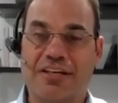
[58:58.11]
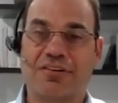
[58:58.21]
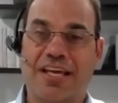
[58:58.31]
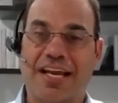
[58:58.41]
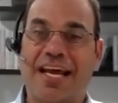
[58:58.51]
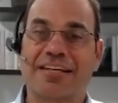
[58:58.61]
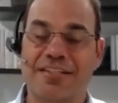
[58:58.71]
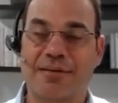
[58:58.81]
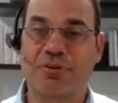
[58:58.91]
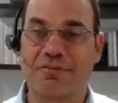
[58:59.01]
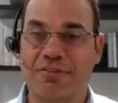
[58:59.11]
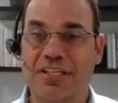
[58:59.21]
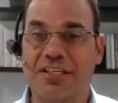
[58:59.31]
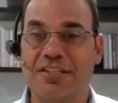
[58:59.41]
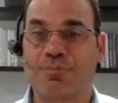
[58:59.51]
they'll get X number of
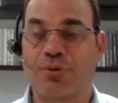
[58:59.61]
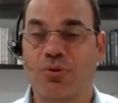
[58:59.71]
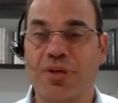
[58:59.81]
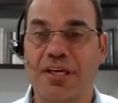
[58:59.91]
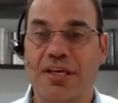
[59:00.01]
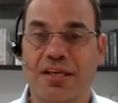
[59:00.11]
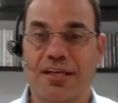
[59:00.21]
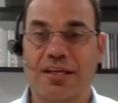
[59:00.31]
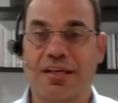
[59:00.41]
leads per week.